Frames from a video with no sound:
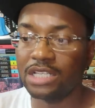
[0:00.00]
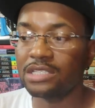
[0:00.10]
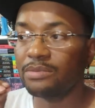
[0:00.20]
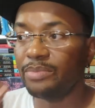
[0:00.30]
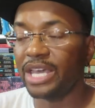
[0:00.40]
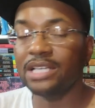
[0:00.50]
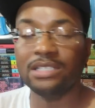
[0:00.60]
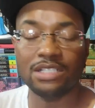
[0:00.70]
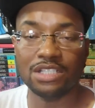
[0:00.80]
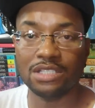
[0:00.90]
is to pay
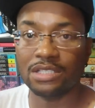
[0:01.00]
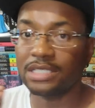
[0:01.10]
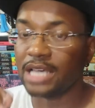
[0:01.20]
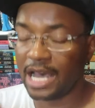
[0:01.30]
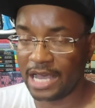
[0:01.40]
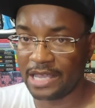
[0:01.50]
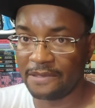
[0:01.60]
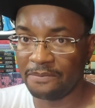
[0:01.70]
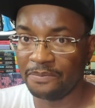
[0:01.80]
attention to time.